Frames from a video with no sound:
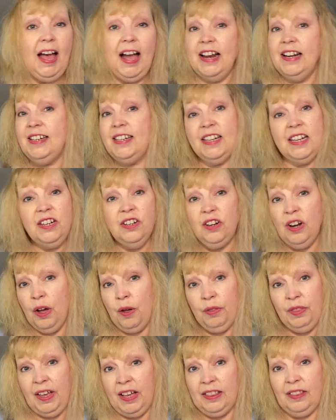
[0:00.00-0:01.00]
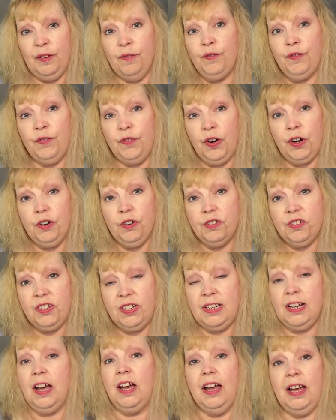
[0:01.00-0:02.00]
I didn't know that the
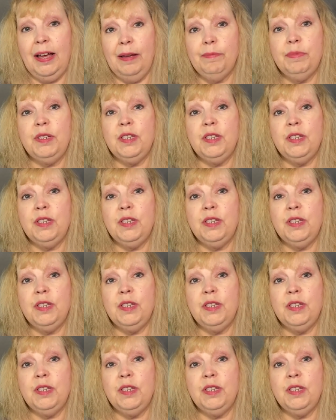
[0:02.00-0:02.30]
first time.